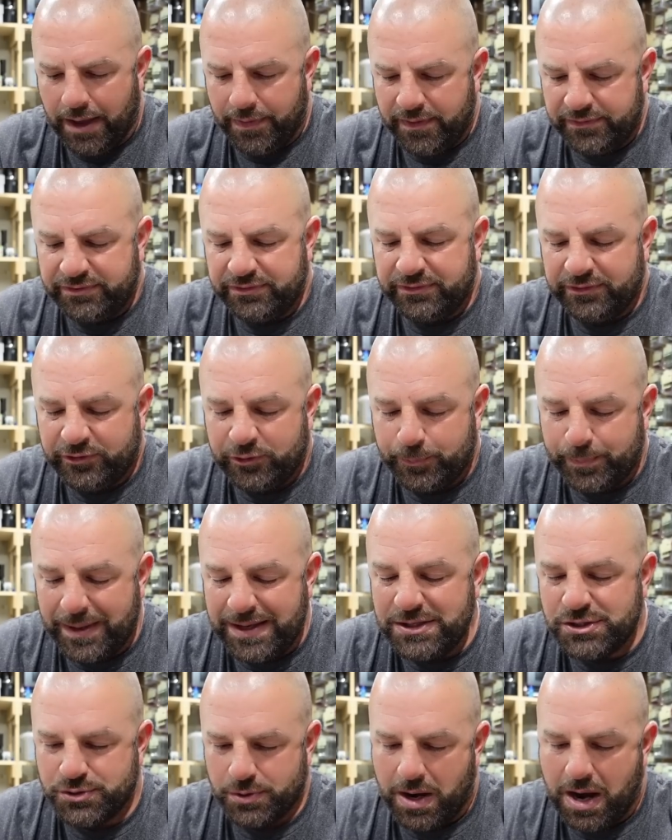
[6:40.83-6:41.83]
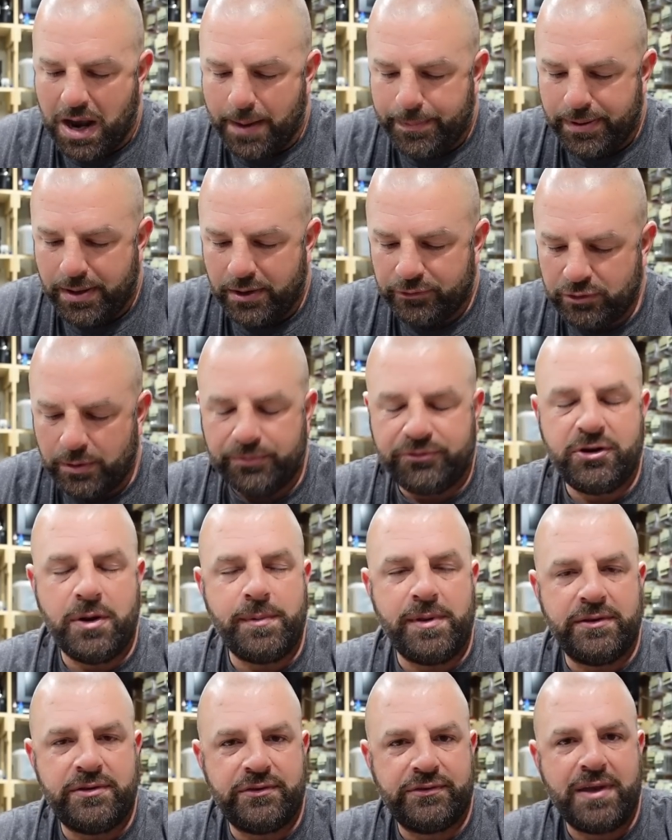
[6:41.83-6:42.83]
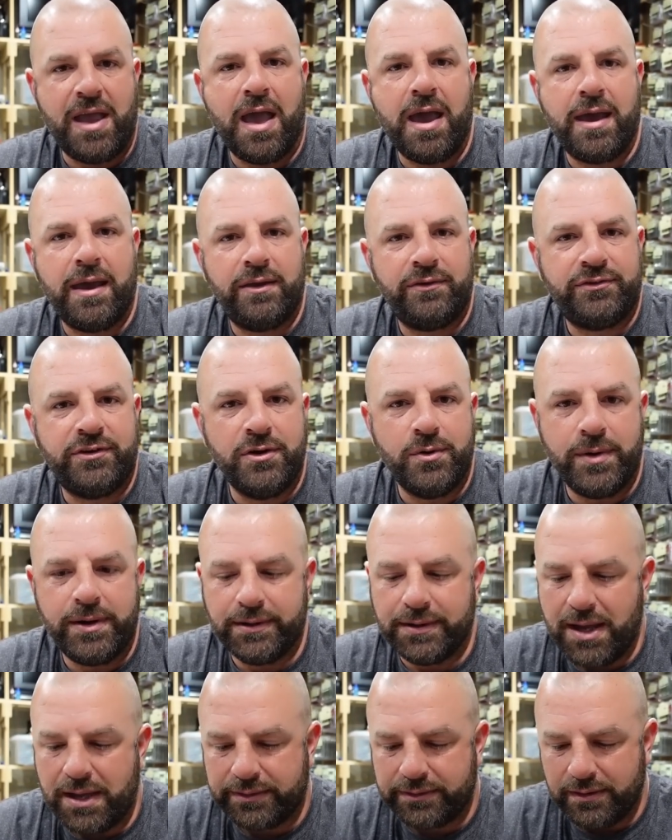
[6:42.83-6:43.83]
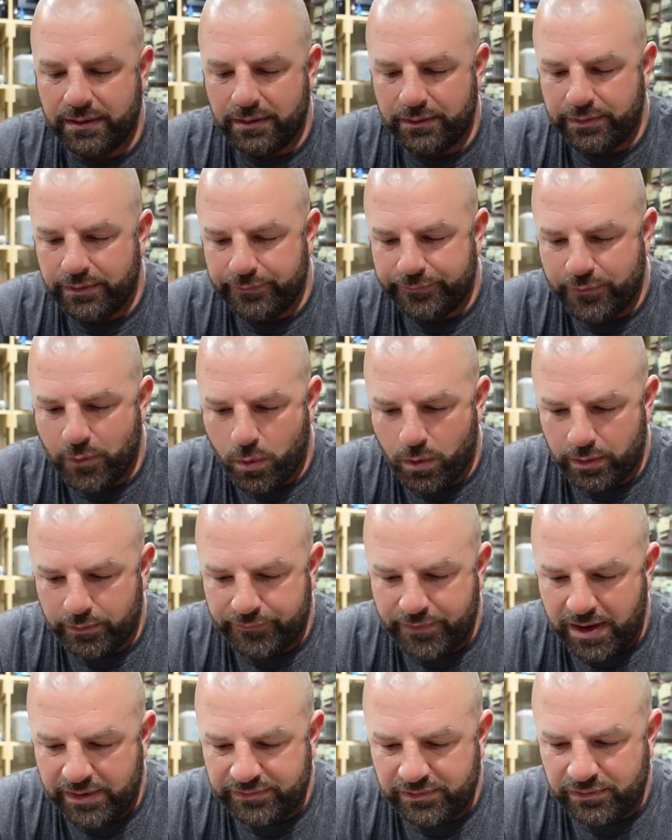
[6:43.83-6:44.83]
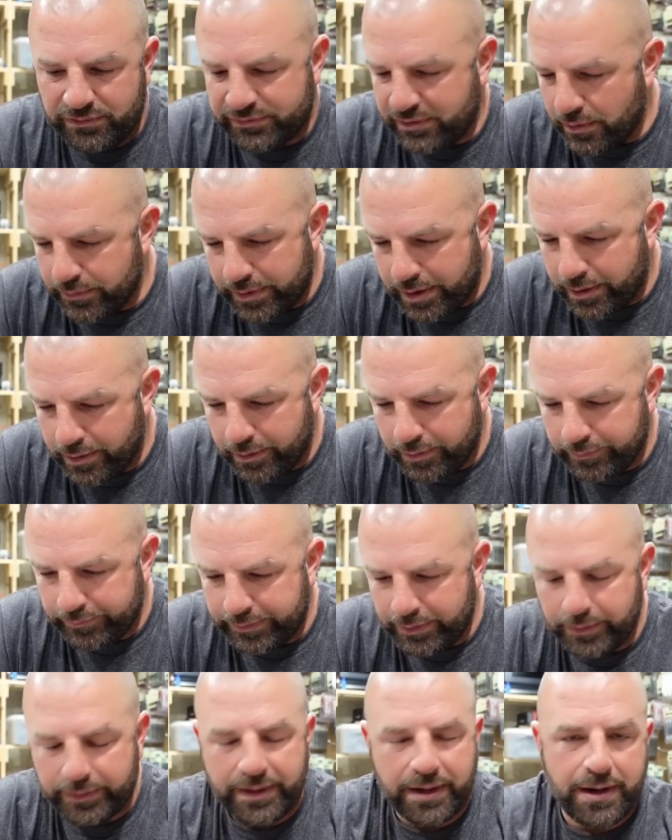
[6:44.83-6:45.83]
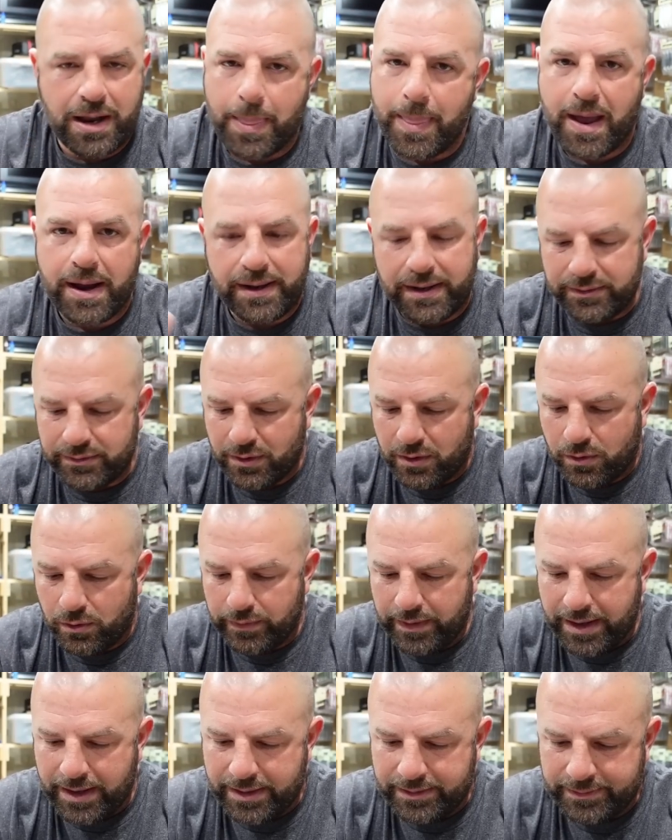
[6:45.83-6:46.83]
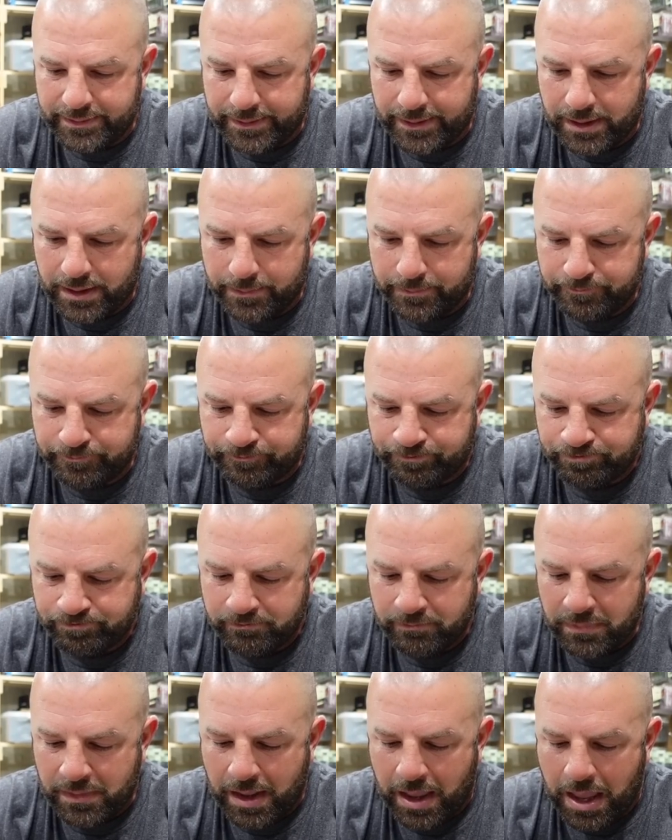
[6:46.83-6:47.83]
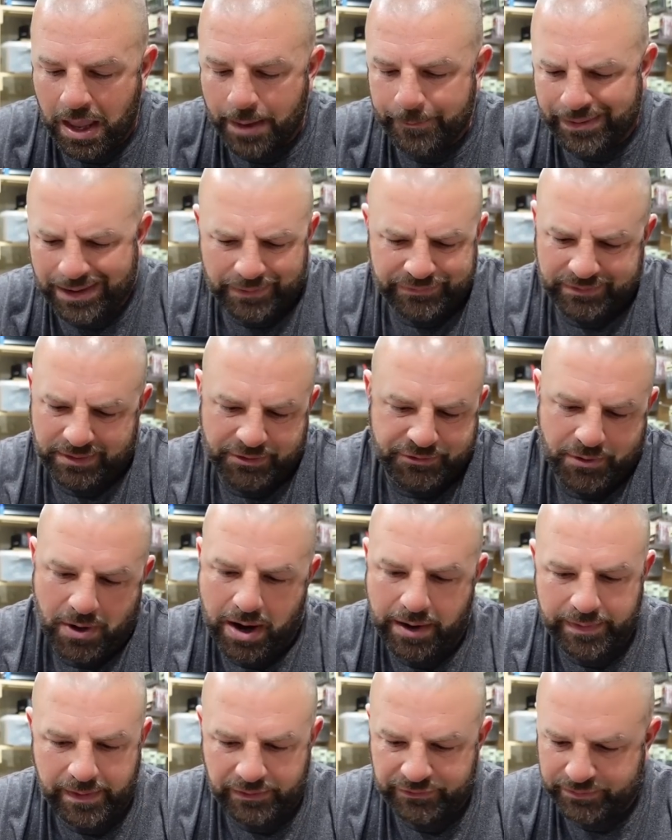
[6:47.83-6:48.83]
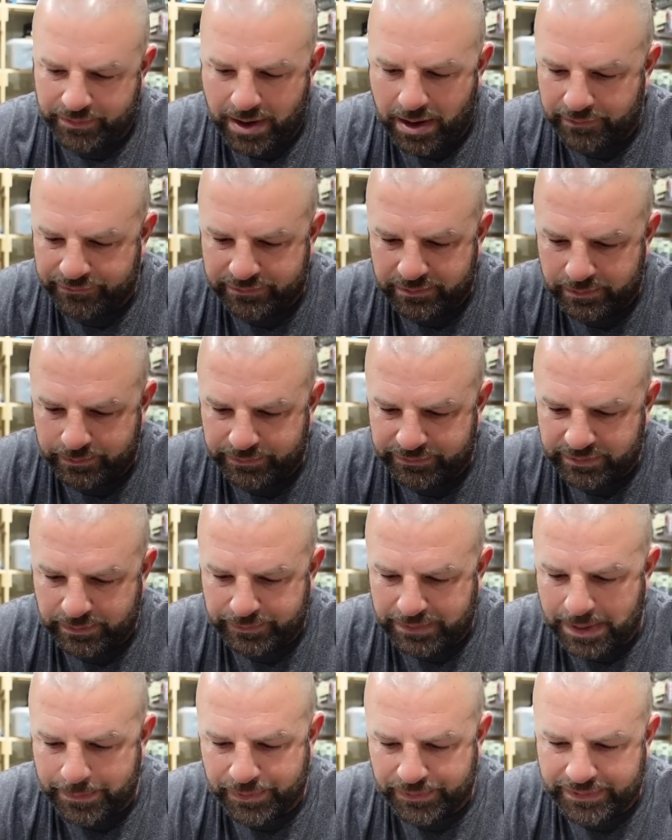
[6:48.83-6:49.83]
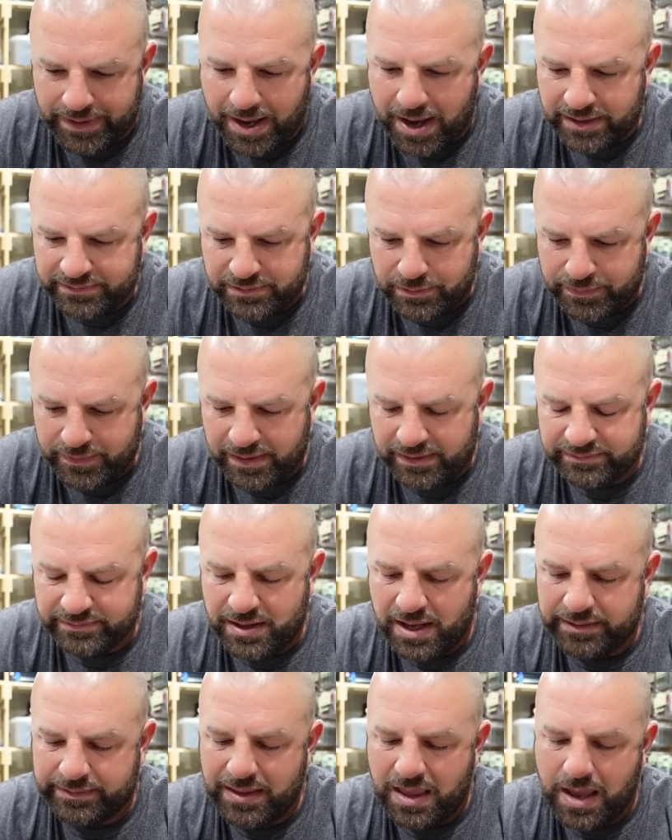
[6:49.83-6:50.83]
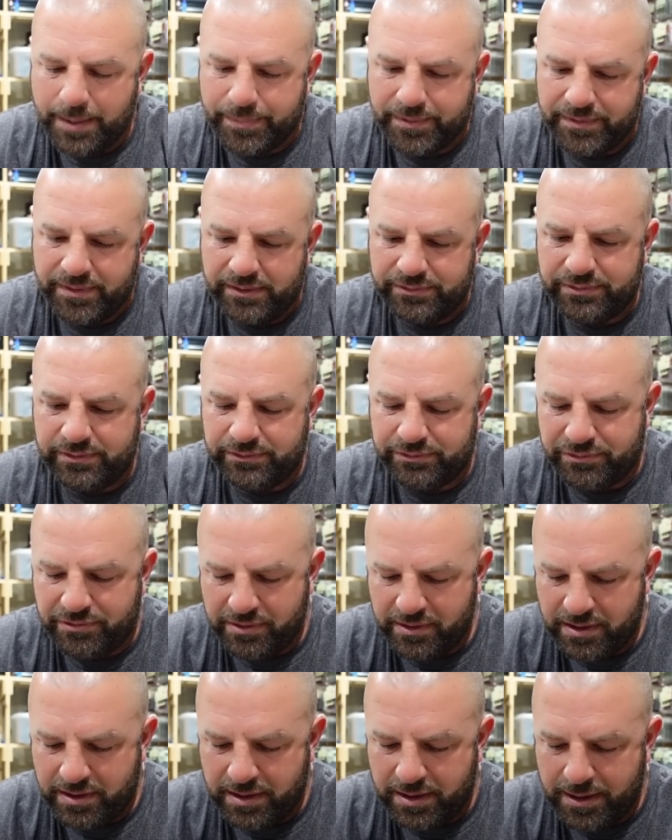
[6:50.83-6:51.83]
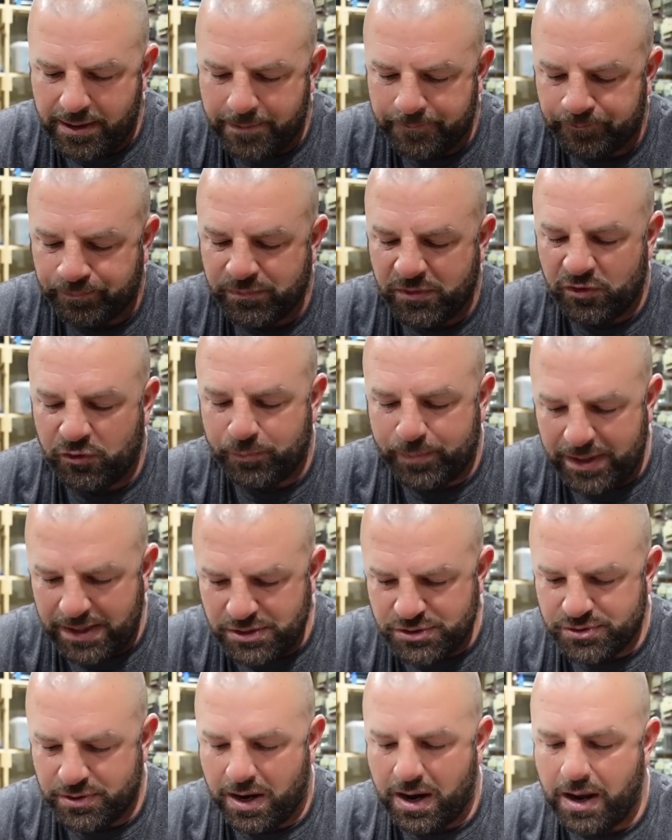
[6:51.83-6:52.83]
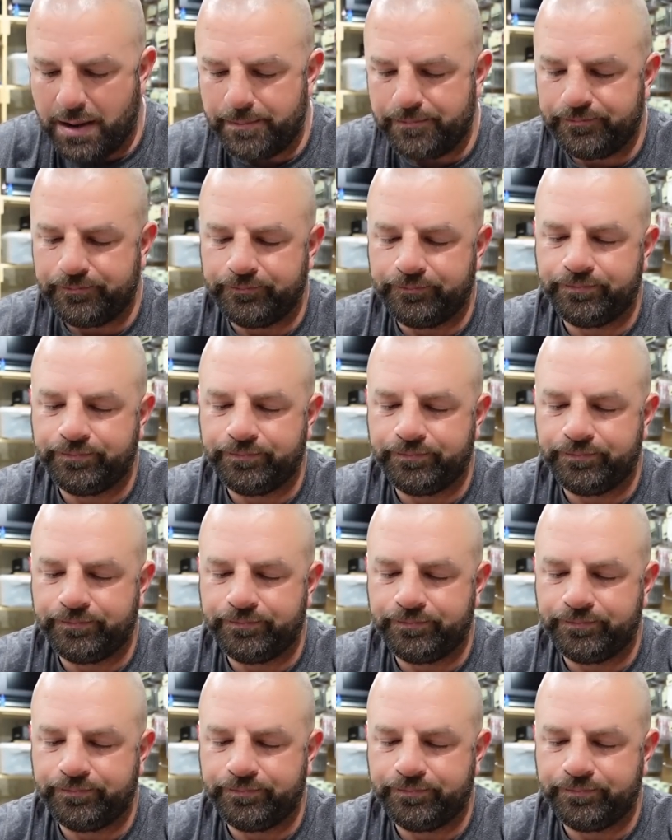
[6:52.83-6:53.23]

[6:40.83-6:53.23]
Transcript: This is a speed drop, so I'm assuming this is guys doing like the forward-facing sonar. You know, again, I'm not into all that. But I was going to try these around some deeper docks and things like that. But this is the speed drop.